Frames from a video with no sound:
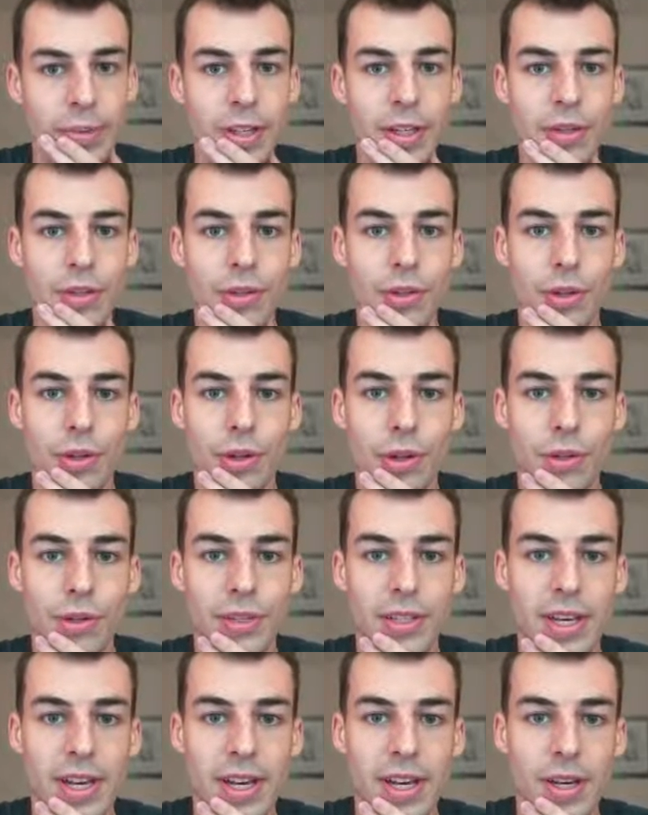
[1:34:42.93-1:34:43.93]
So they're
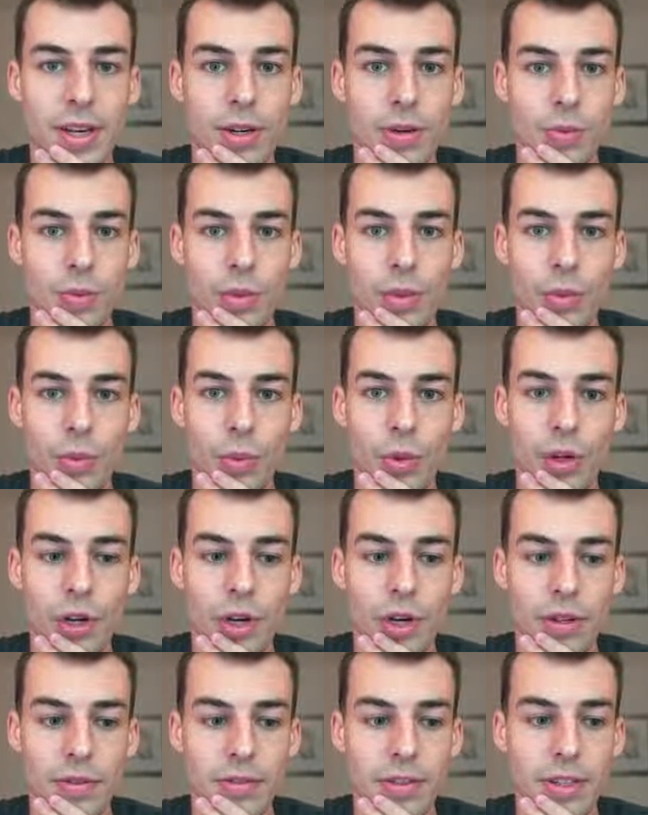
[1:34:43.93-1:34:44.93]
10 with the 1
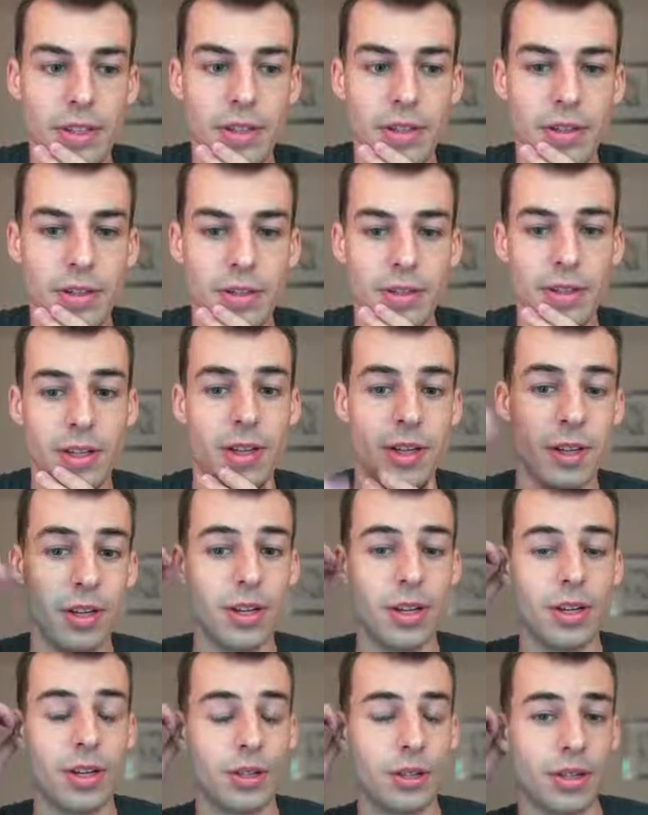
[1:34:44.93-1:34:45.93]
offset.
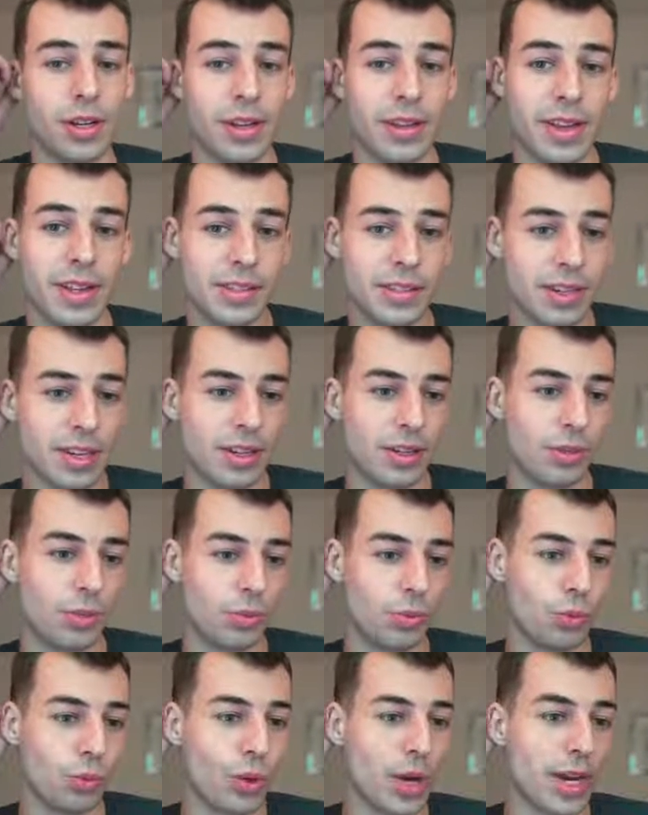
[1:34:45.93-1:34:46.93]
Okay, that's kind of
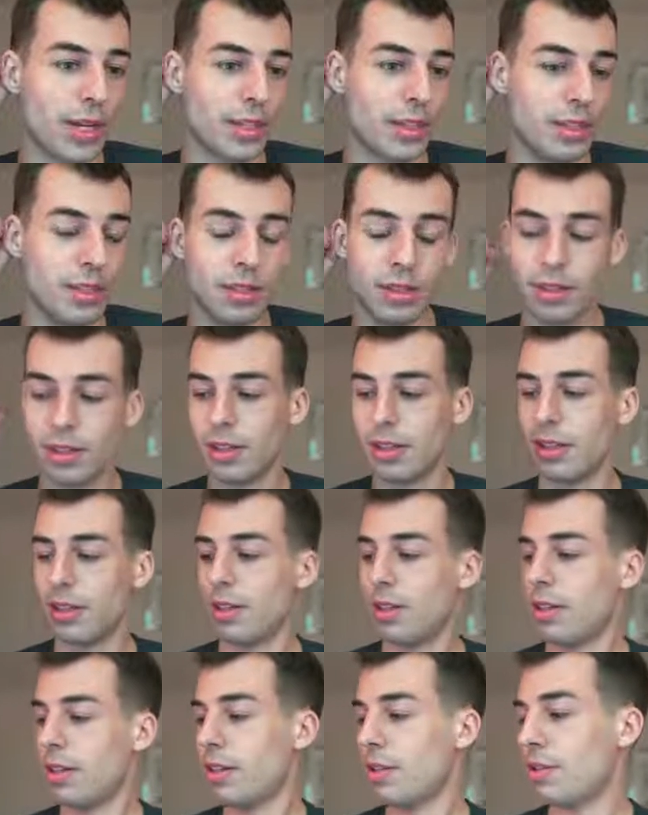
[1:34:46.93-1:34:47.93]
wacky.
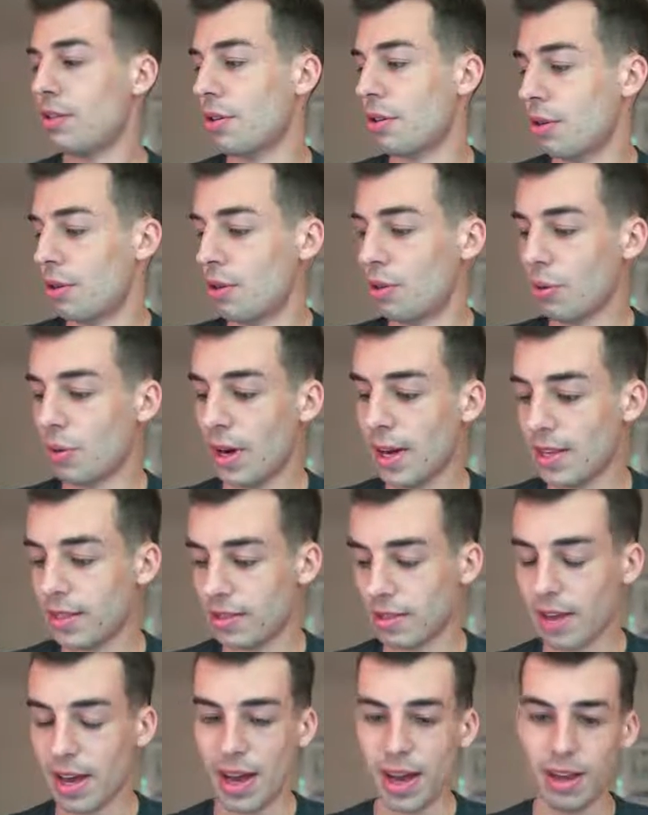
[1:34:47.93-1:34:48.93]
So why is
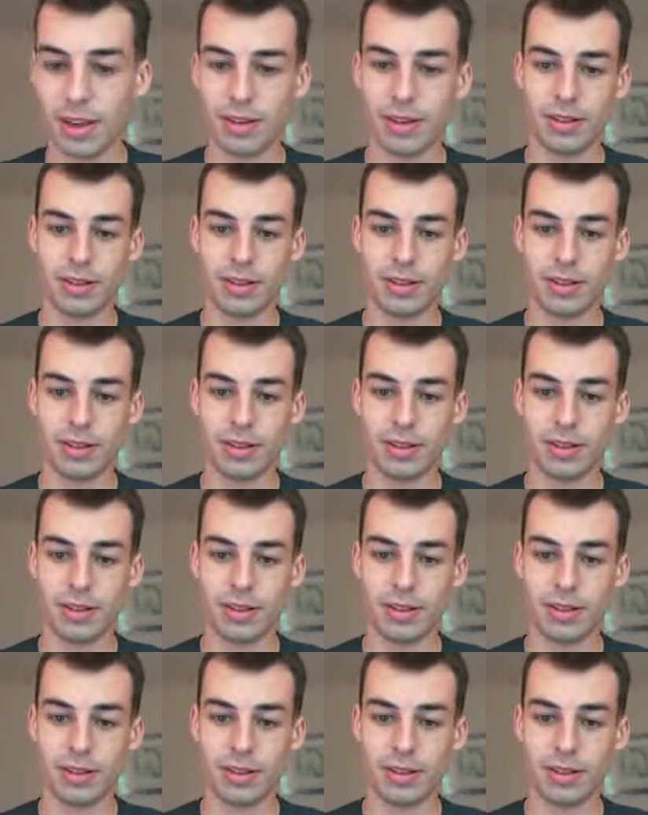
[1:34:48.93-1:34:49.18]
that?